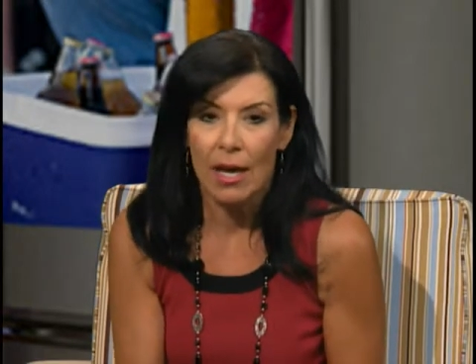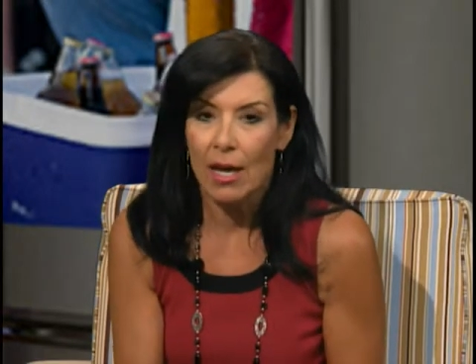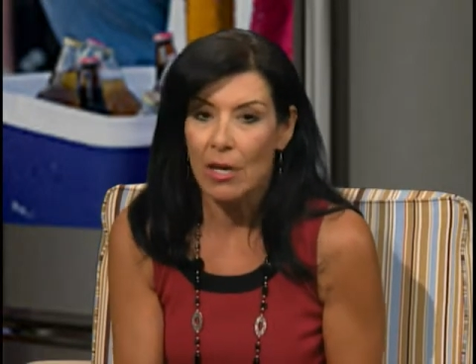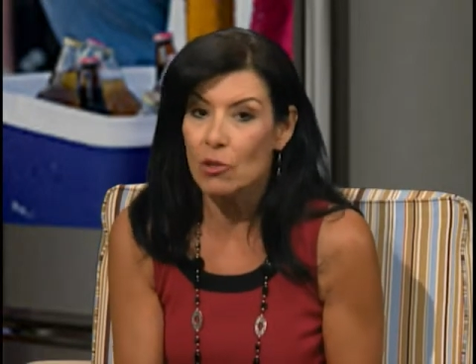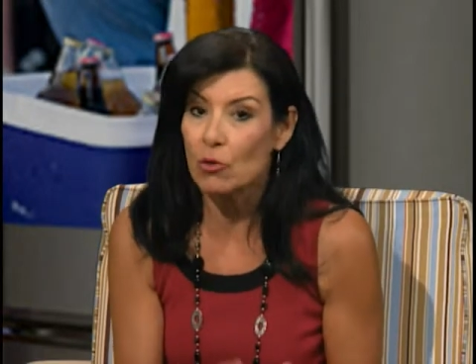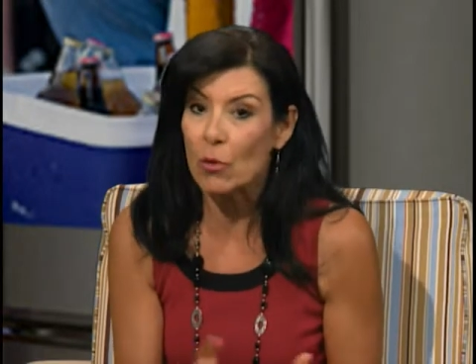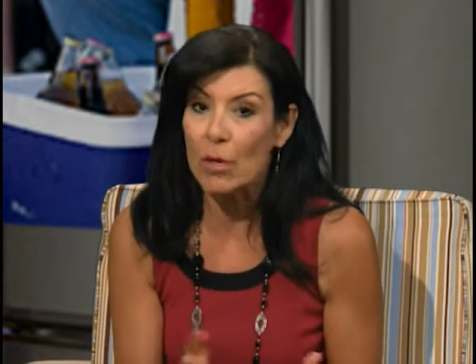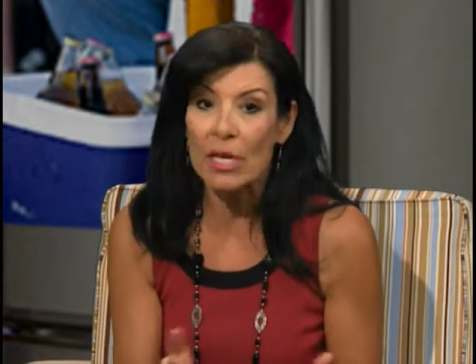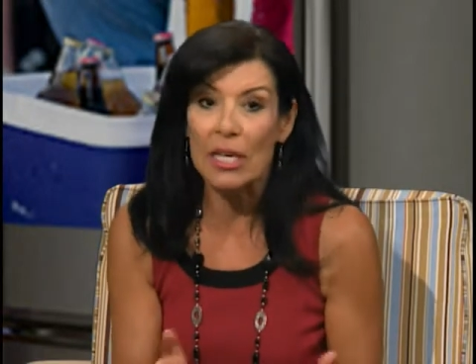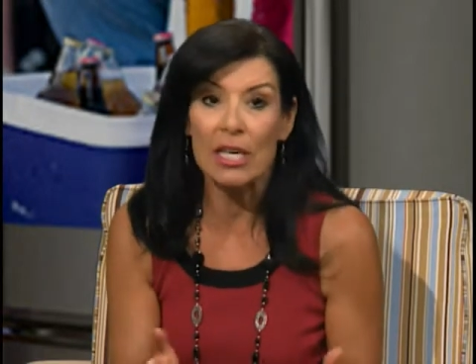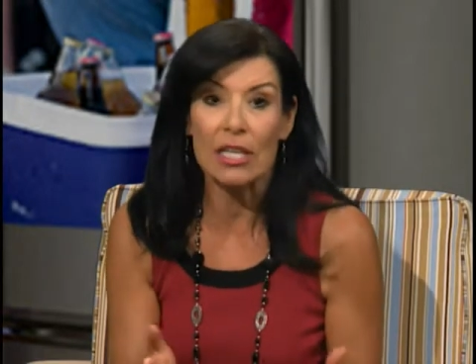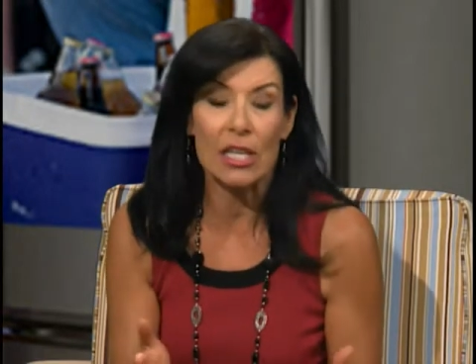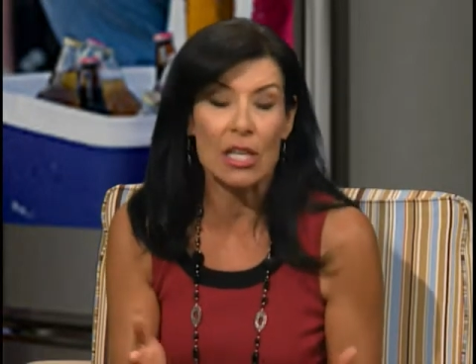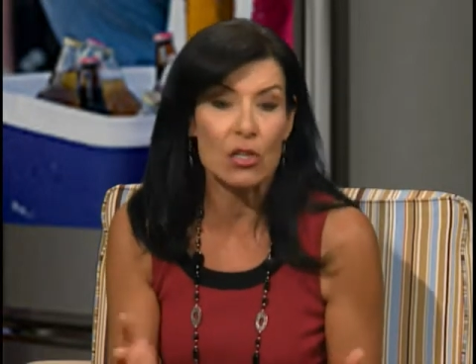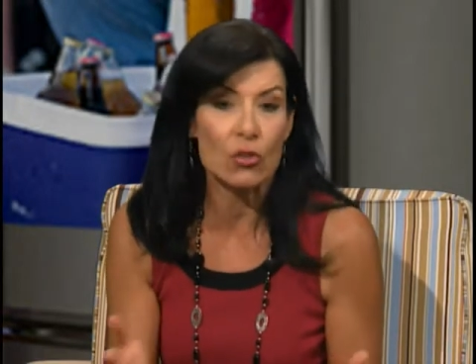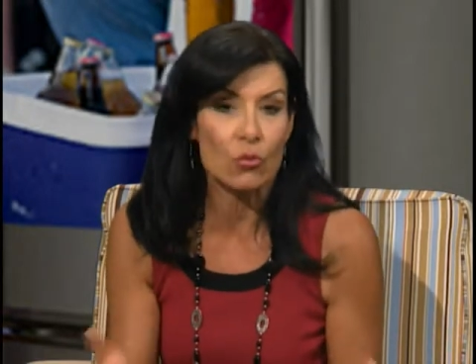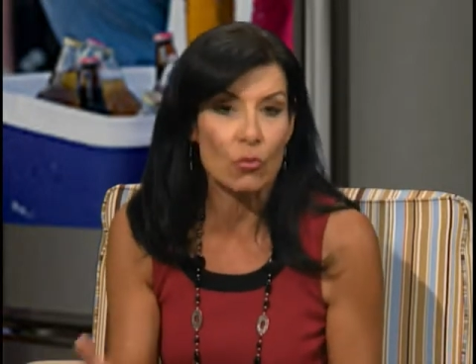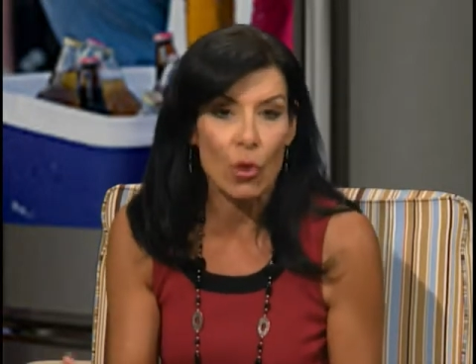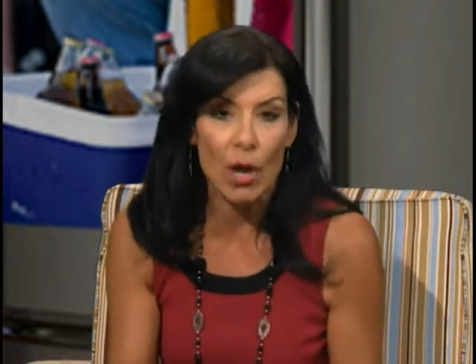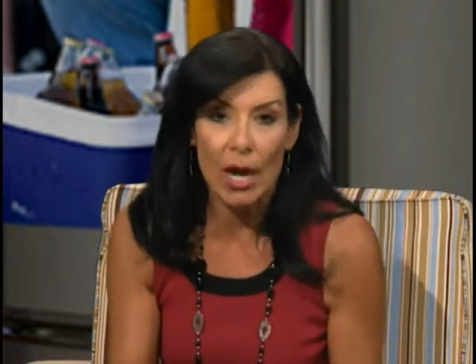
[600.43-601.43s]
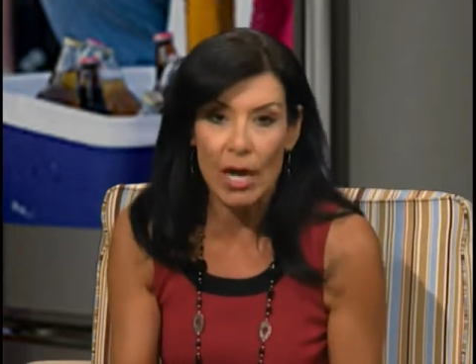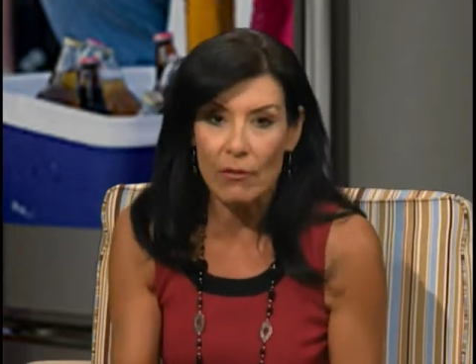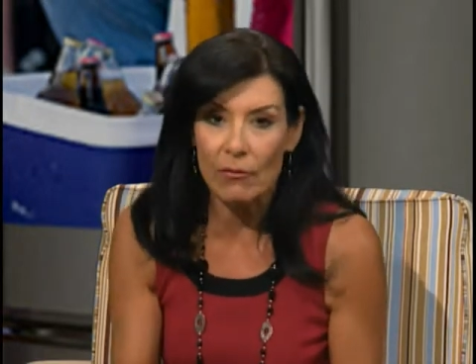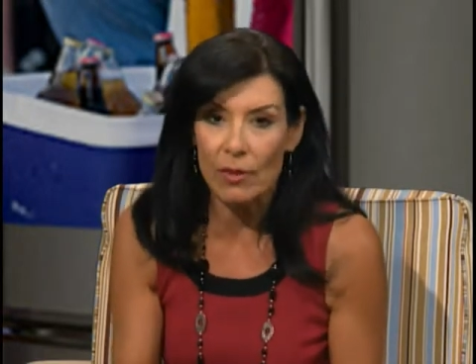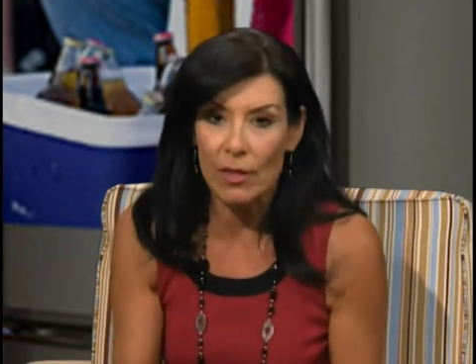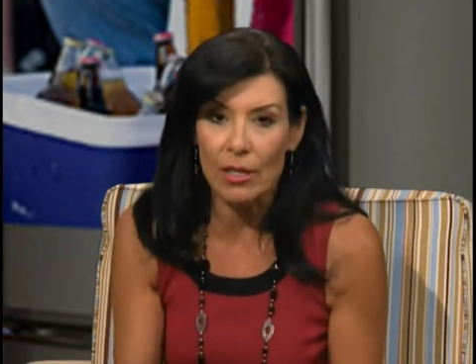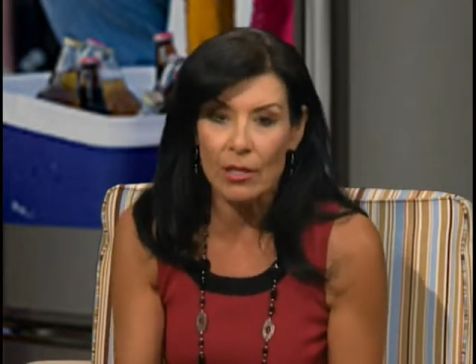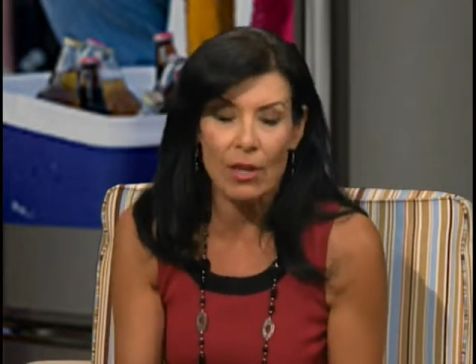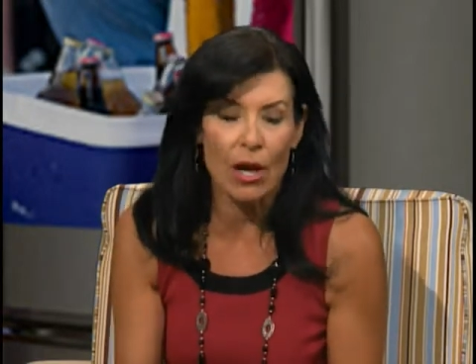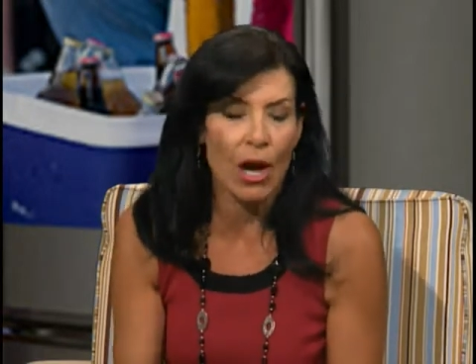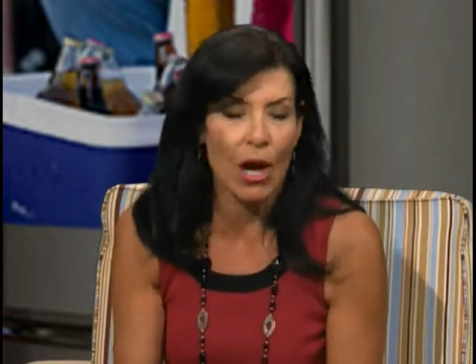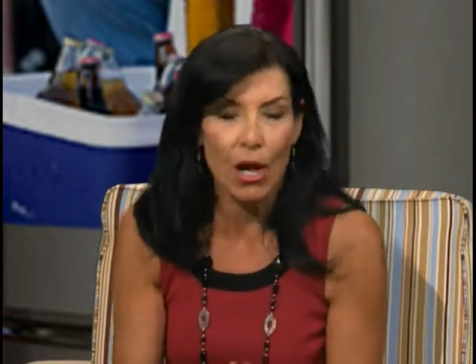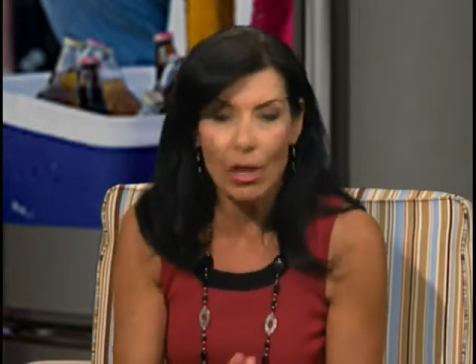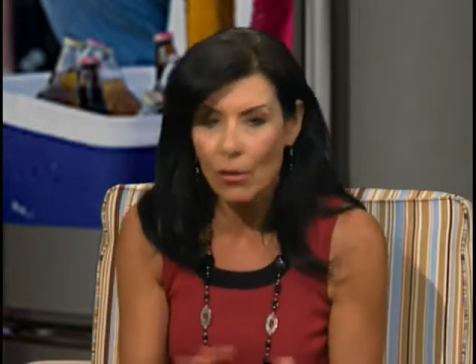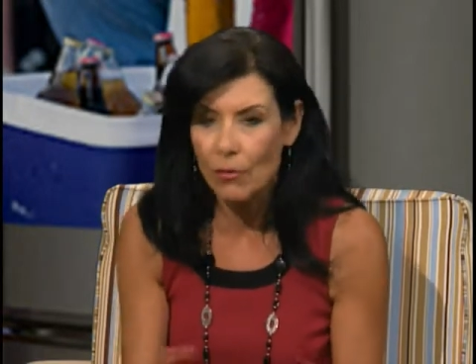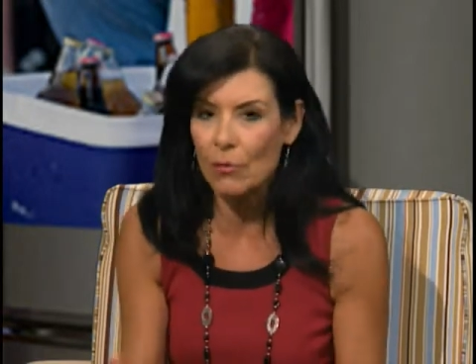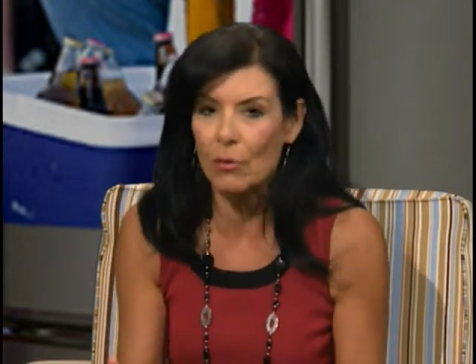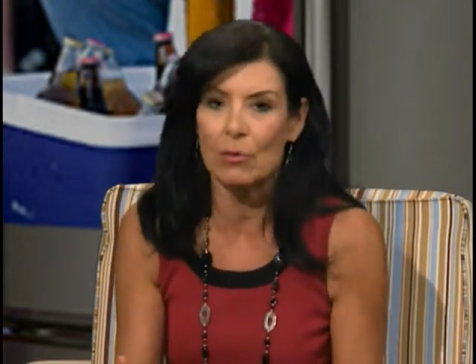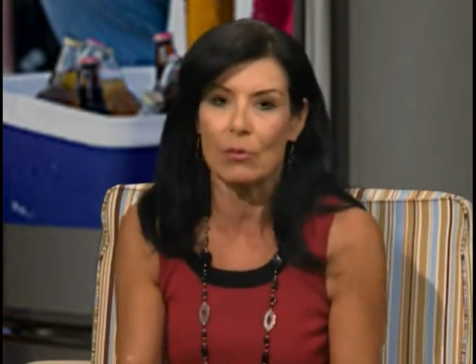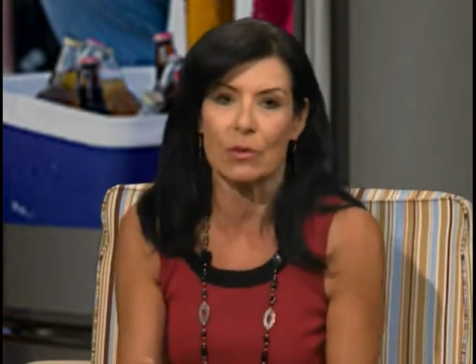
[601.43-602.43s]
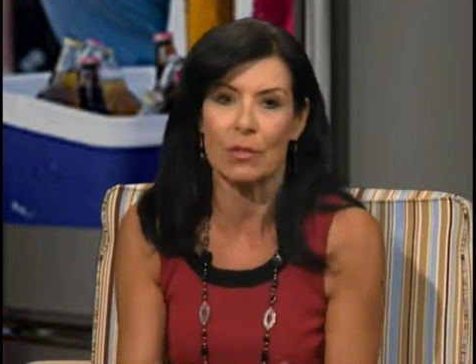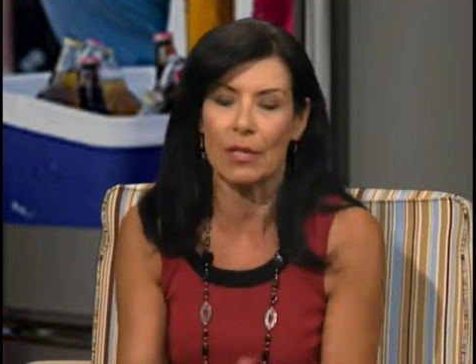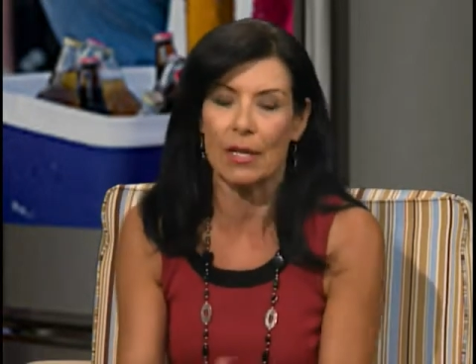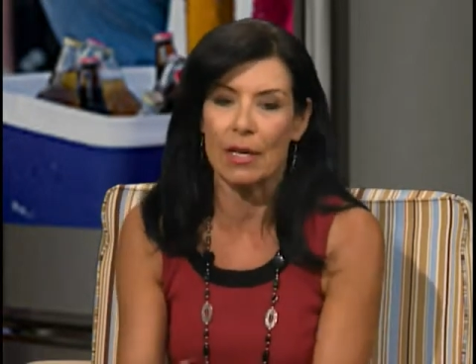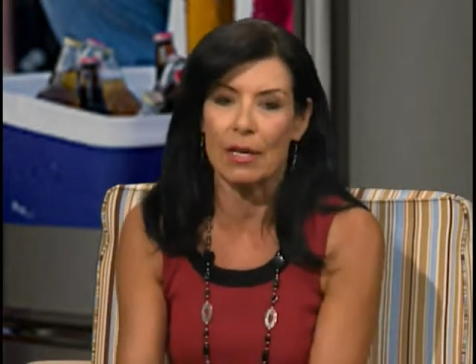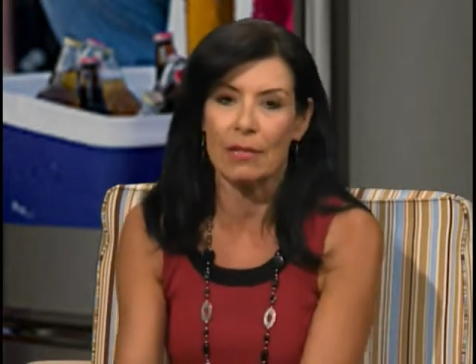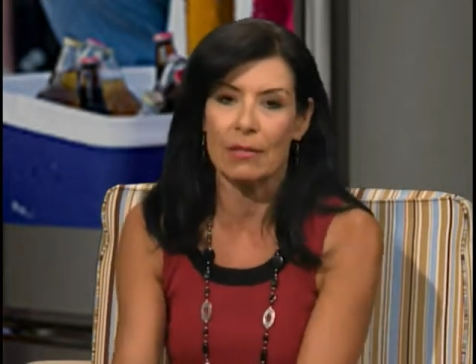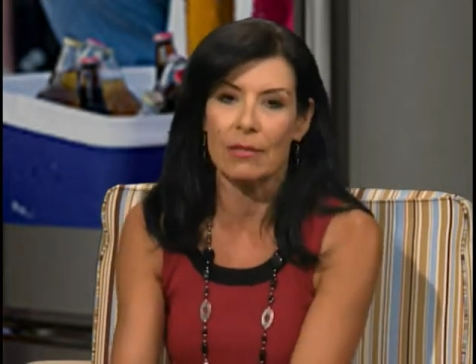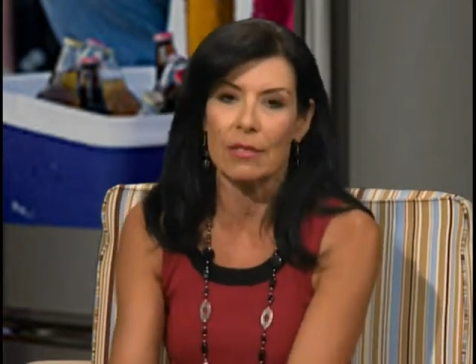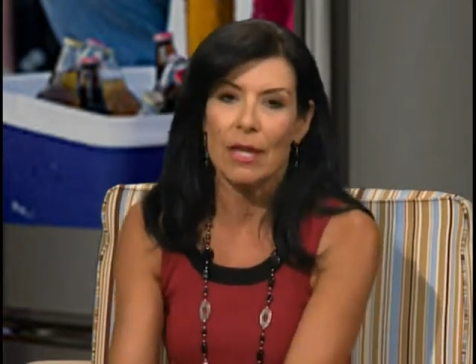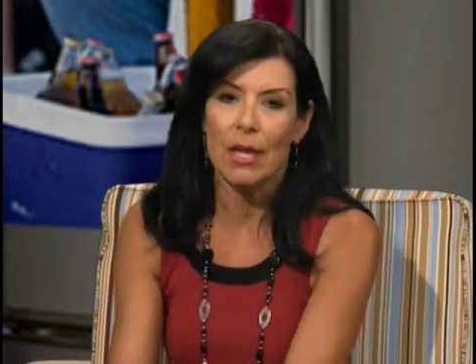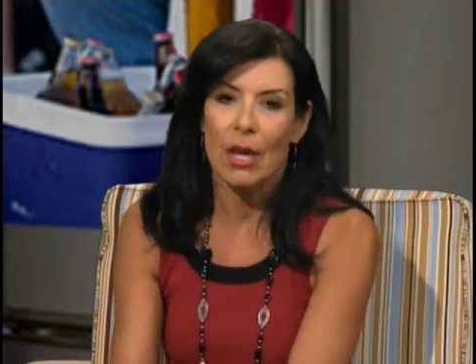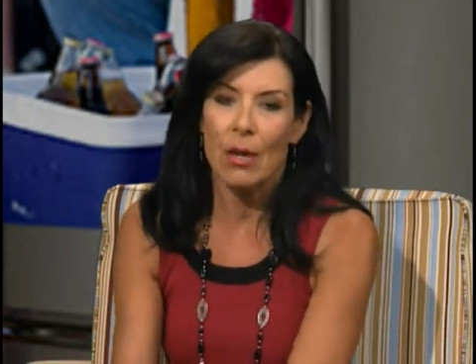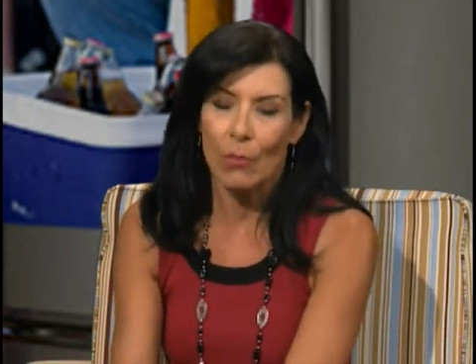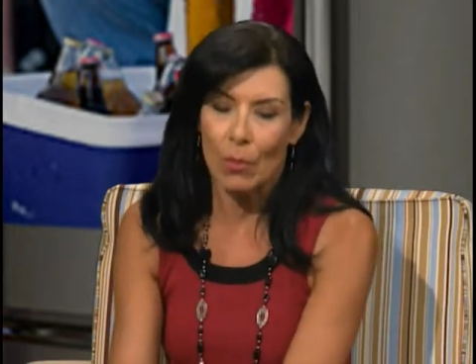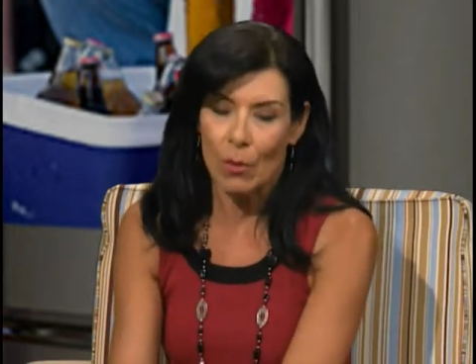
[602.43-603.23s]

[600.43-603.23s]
uh, drinking and driving, all of those things.